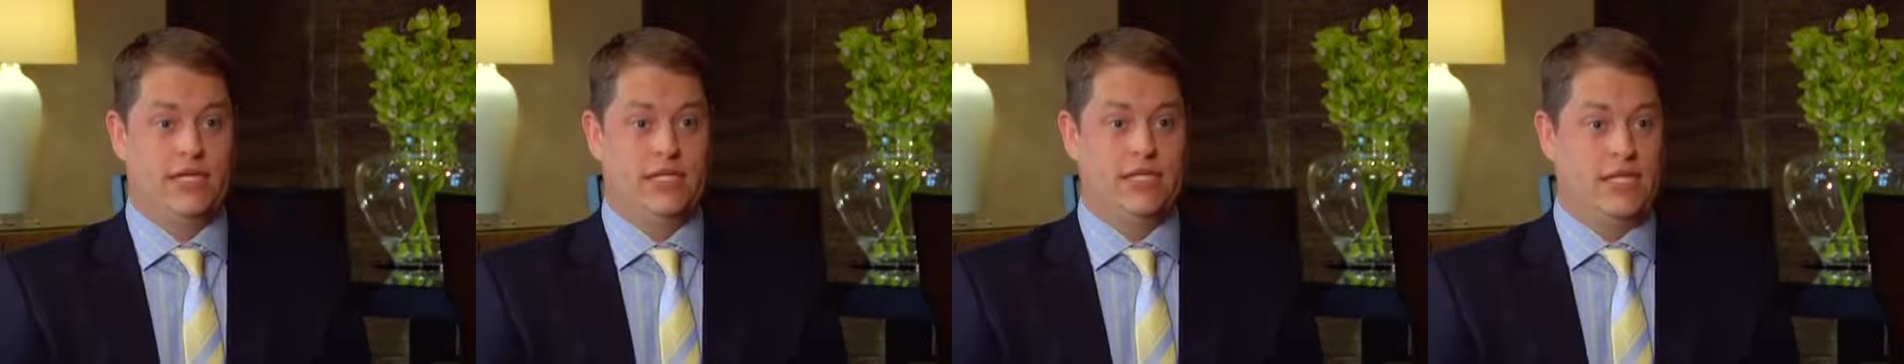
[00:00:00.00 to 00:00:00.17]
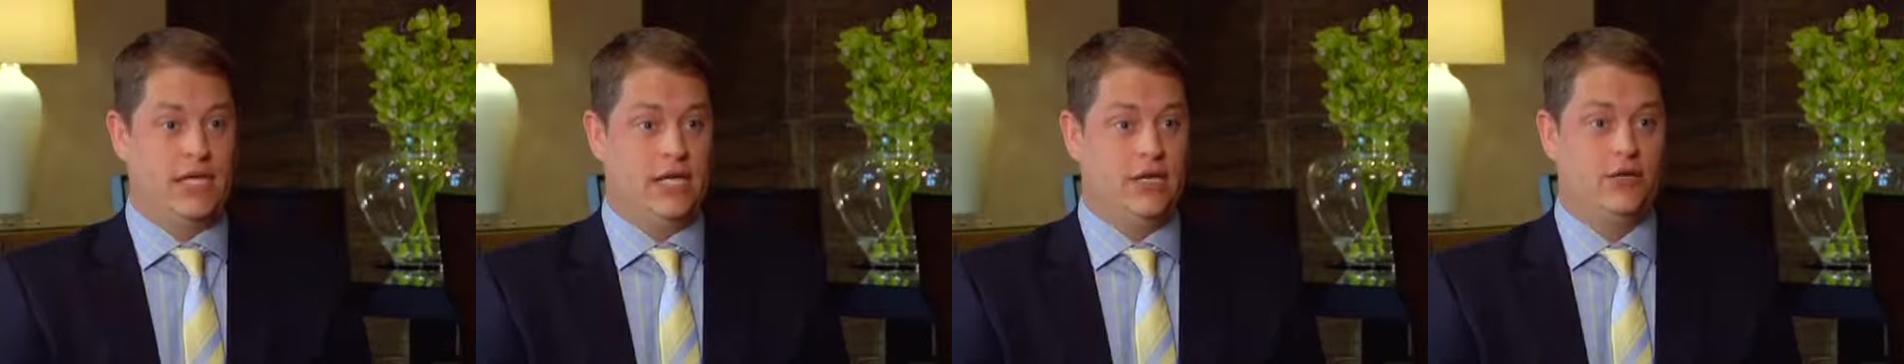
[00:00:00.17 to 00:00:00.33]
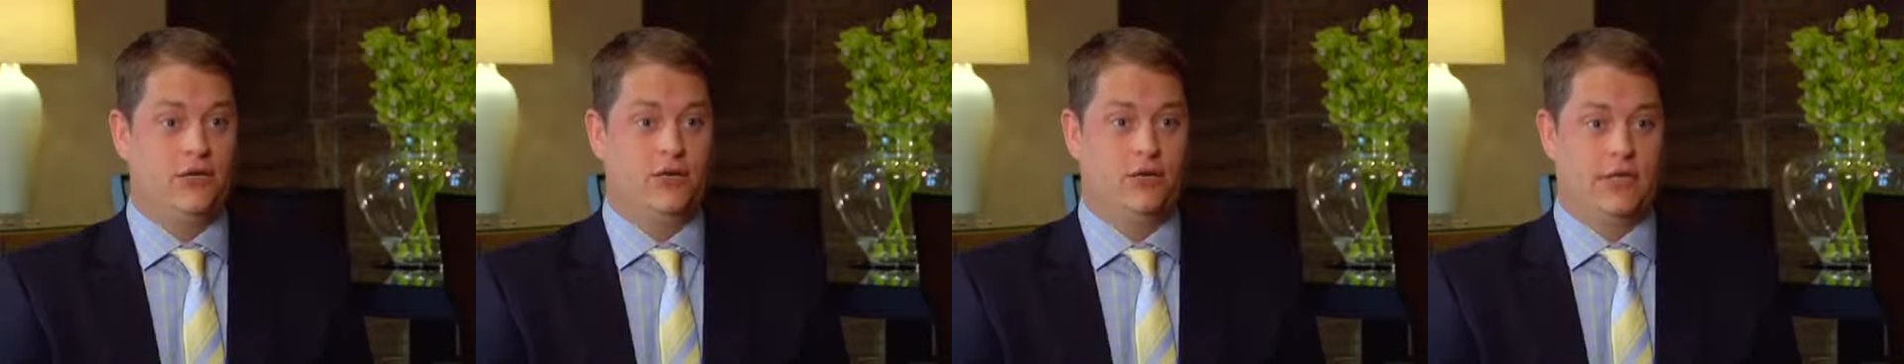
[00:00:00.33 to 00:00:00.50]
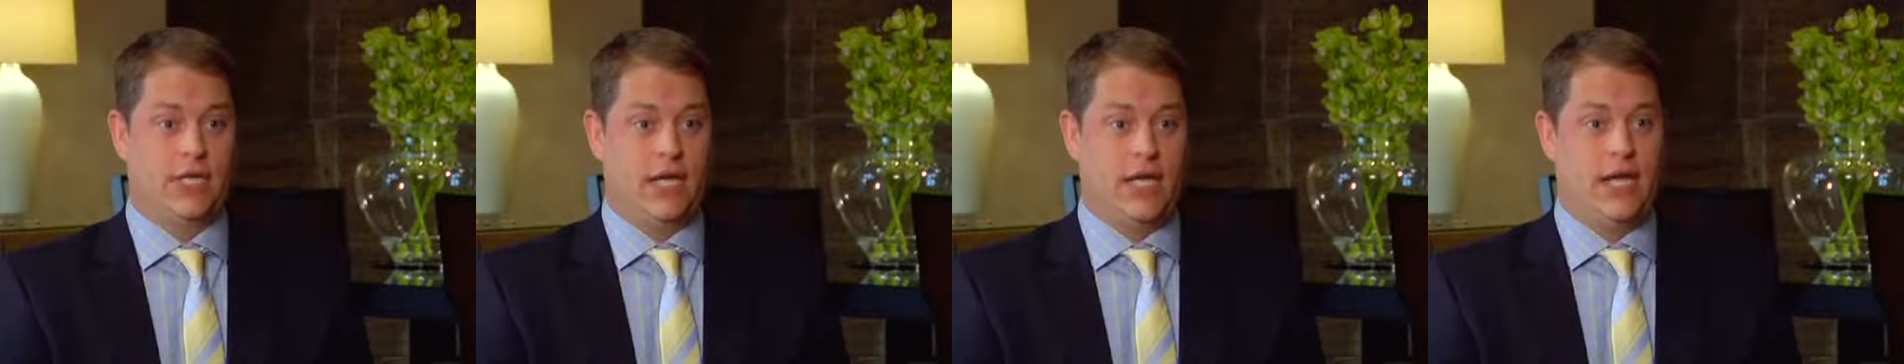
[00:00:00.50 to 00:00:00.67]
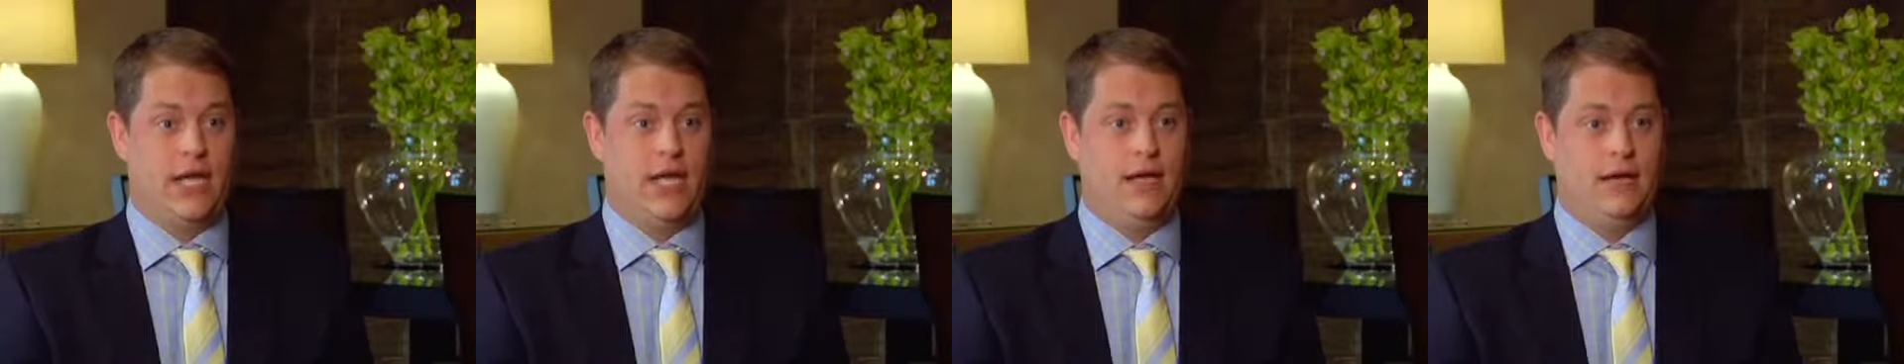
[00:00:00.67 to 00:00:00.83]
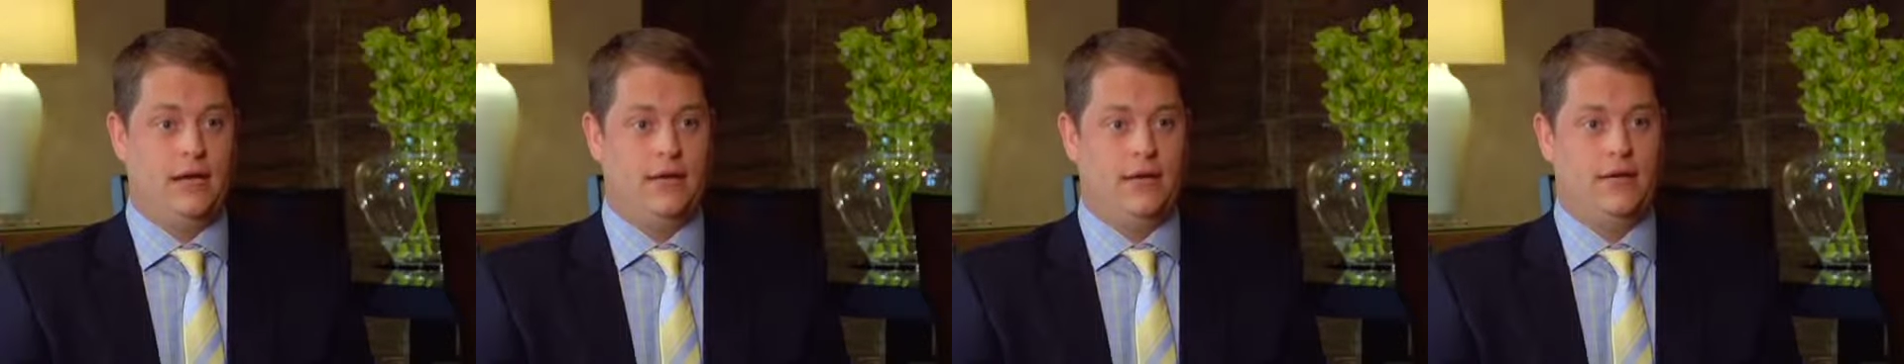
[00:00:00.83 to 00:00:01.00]
single
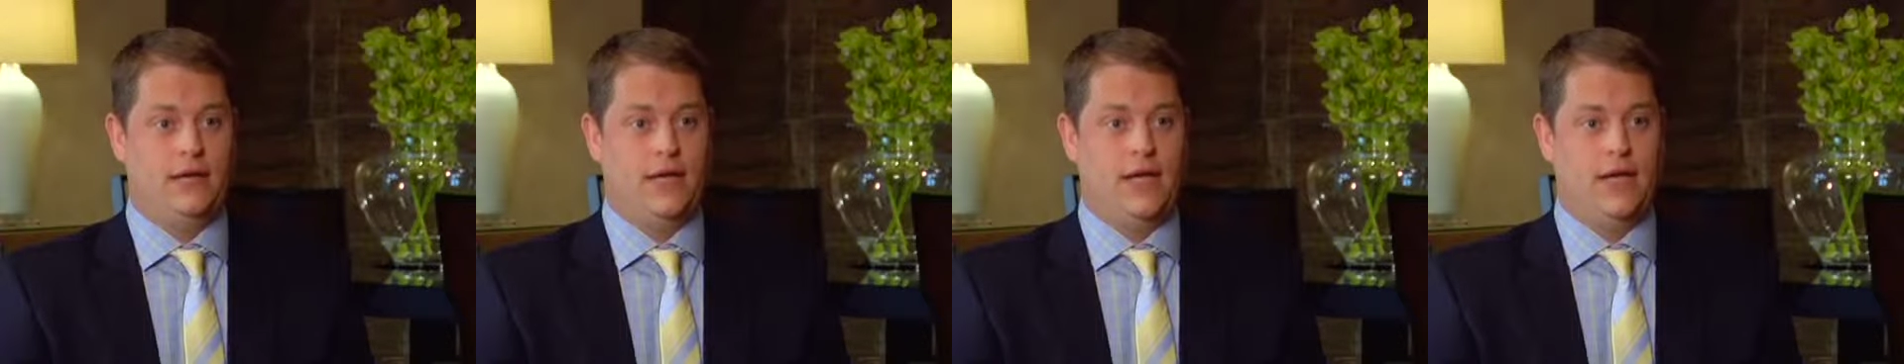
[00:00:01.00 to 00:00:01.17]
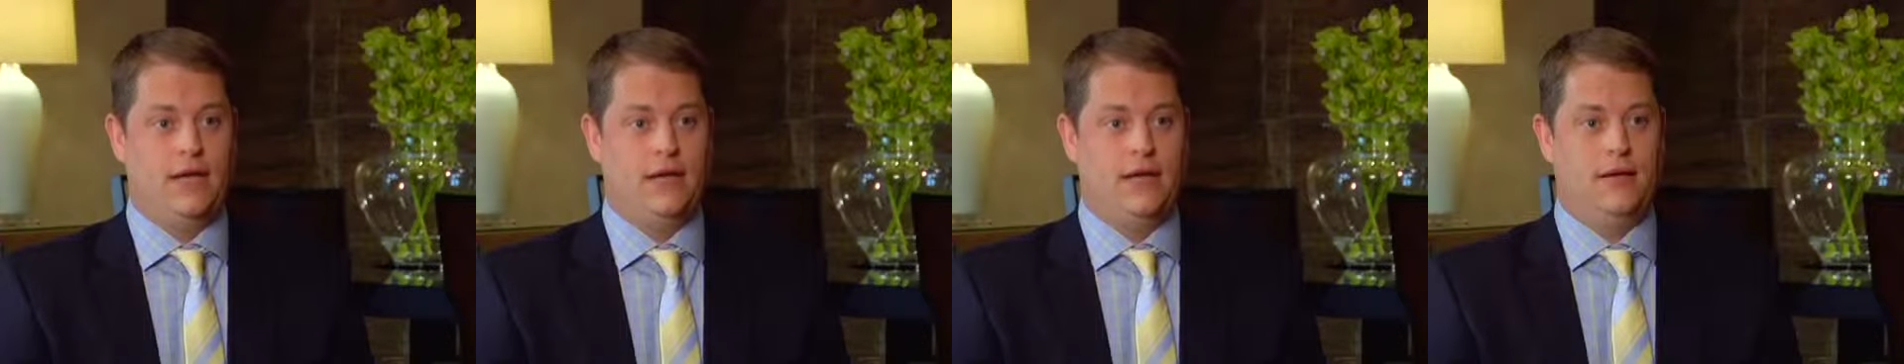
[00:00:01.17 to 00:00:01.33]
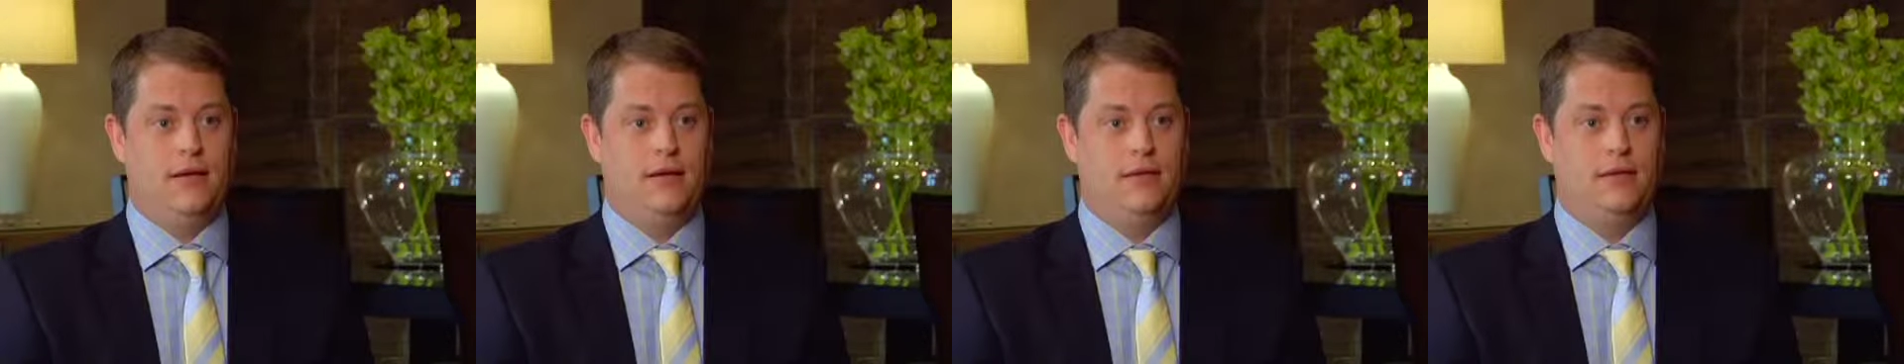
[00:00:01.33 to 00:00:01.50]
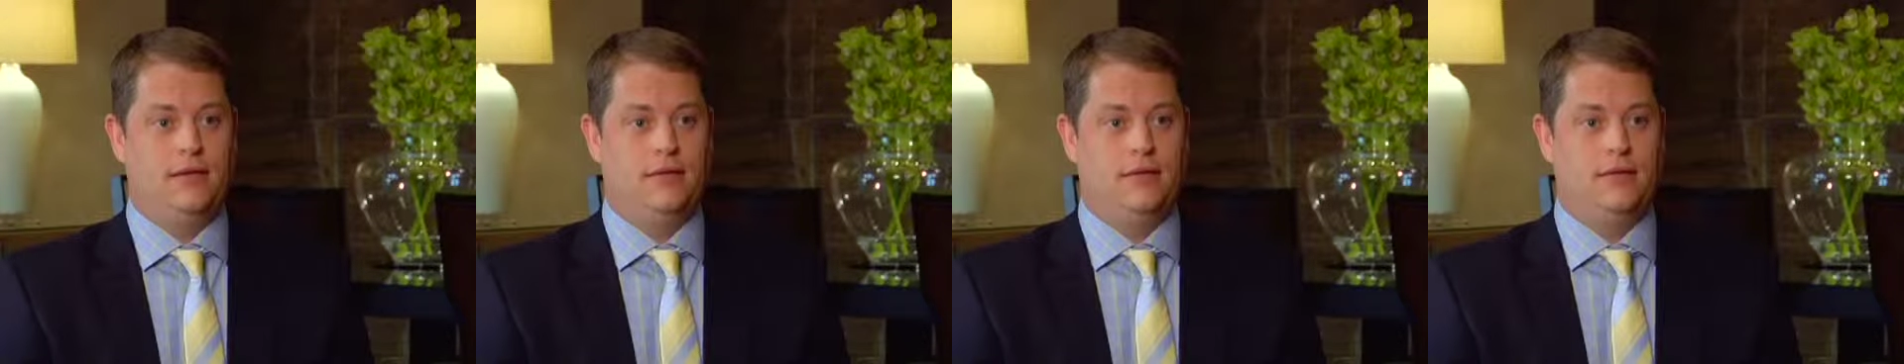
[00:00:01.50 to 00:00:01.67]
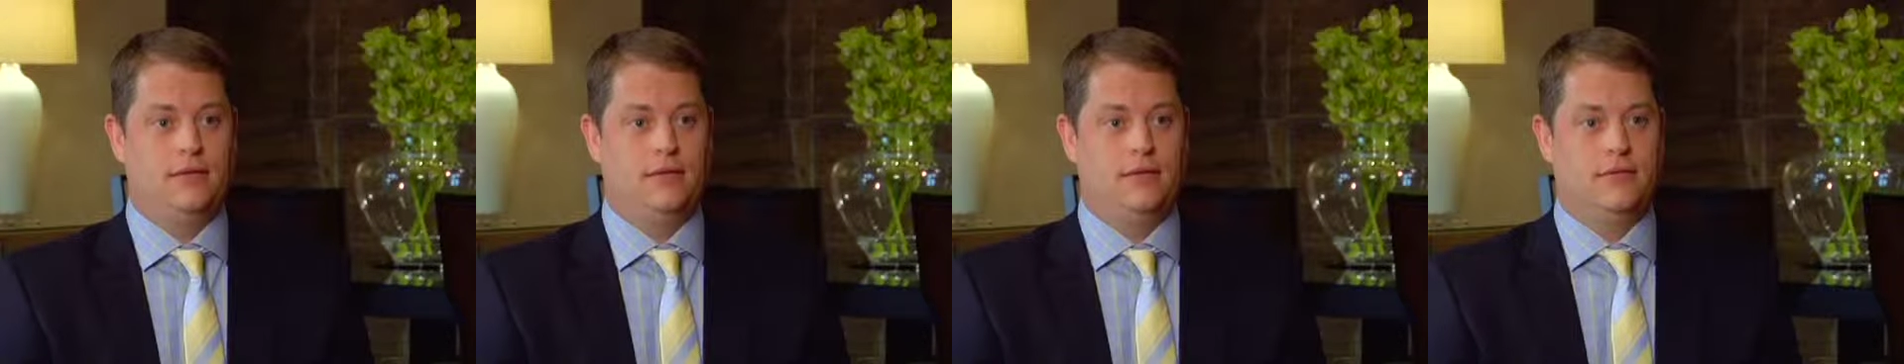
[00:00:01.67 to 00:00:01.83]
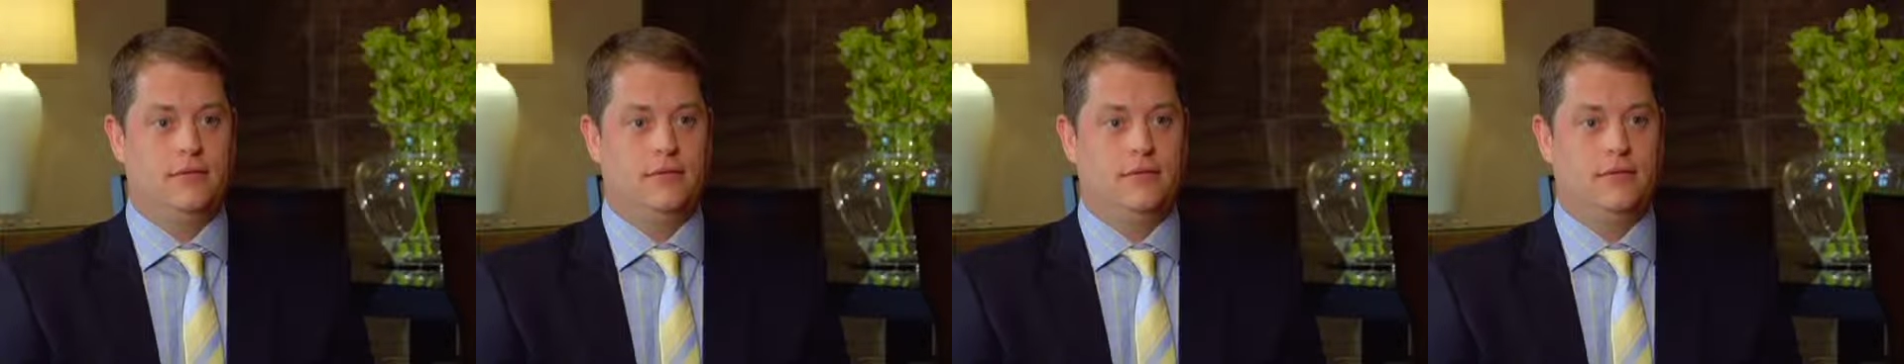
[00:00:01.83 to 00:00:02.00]
day and